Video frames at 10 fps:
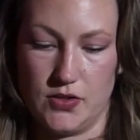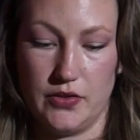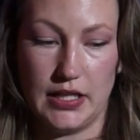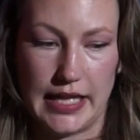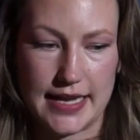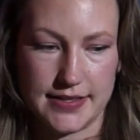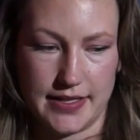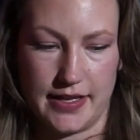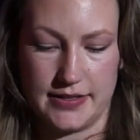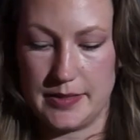So in
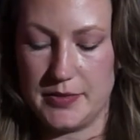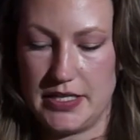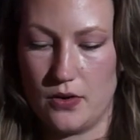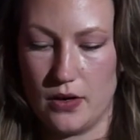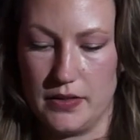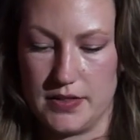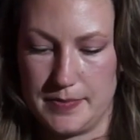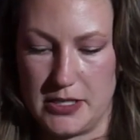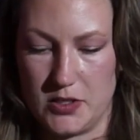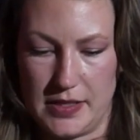Alaska, deep sea coral and
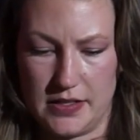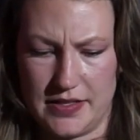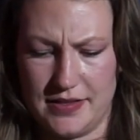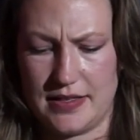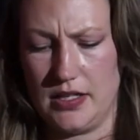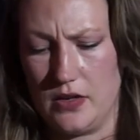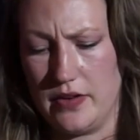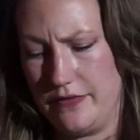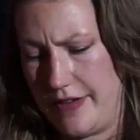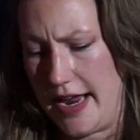sponge species that you
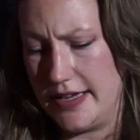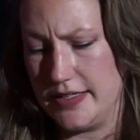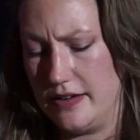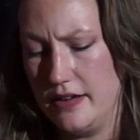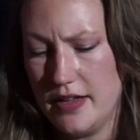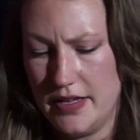would find in